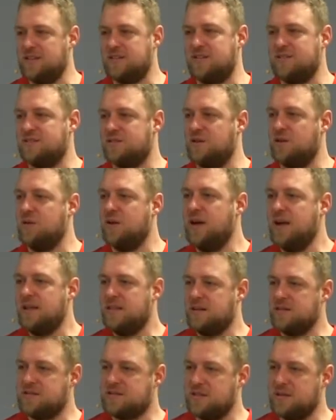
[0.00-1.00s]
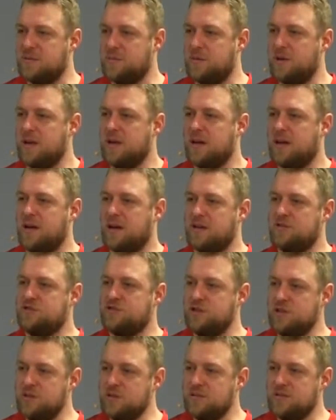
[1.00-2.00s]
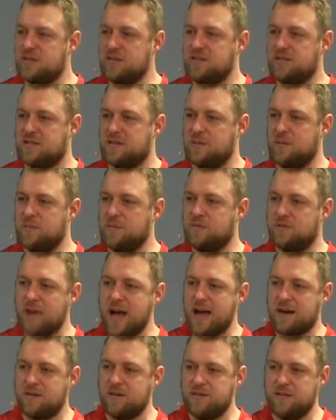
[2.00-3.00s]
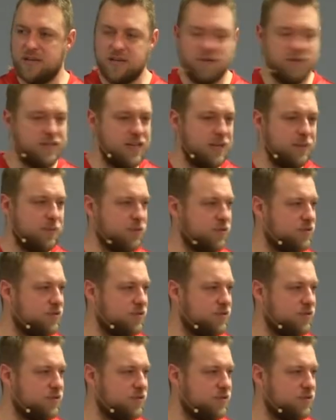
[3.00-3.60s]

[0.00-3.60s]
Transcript: And so there's some juice and some crackers at your table.